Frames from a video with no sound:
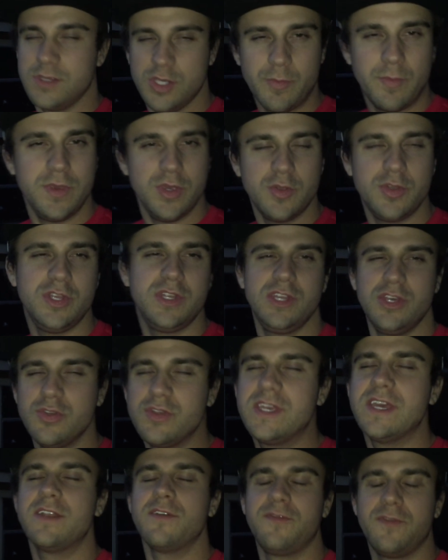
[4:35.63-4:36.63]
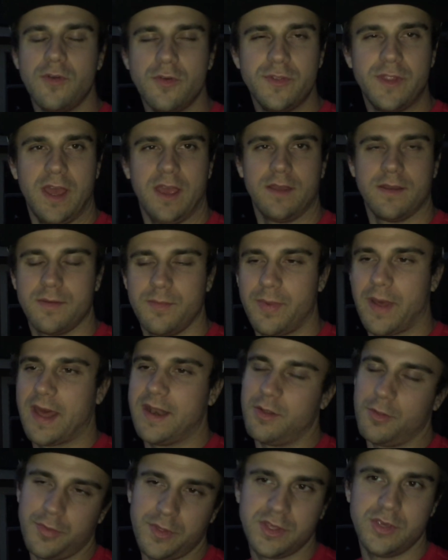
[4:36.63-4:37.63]
You'd get a full day, but I
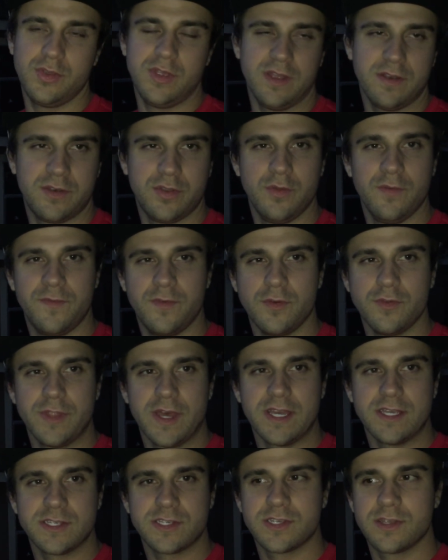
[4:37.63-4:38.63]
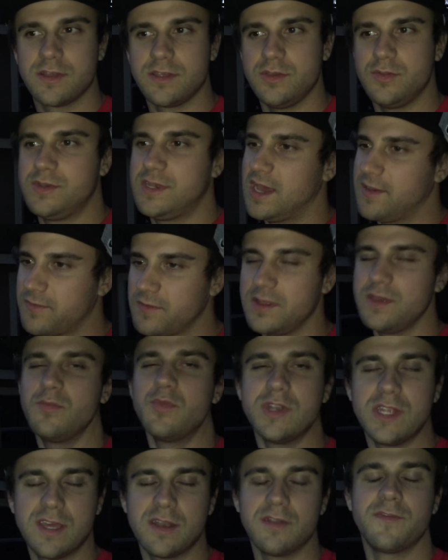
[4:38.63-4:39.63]
don't think you'd get 2 full days. You definitely
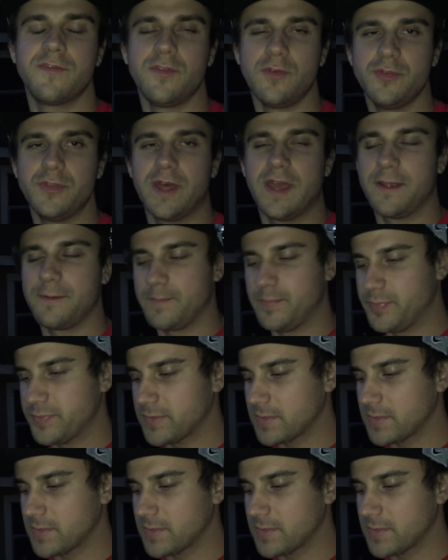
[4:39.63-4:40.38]
would get a full day.